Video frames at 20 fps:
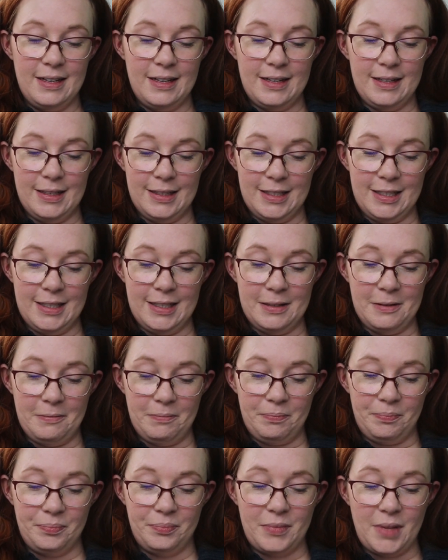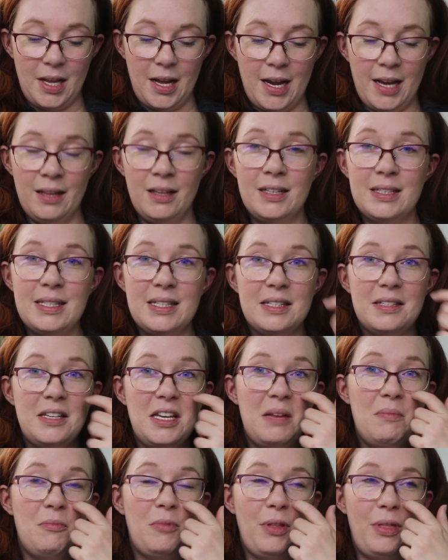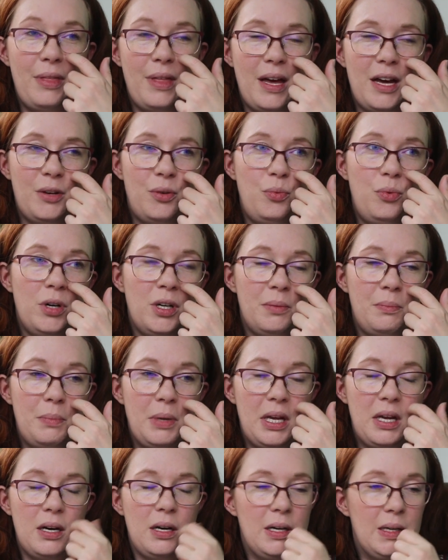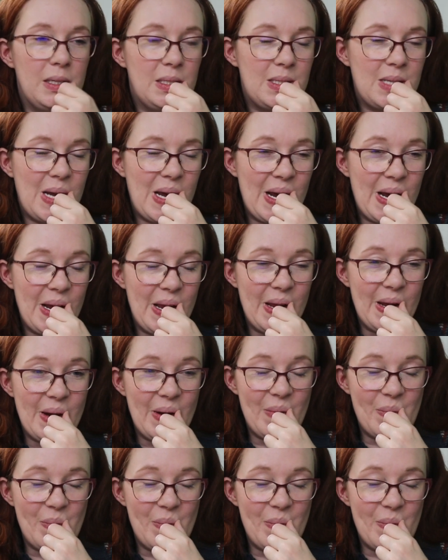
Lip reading: I lost steam with that one because I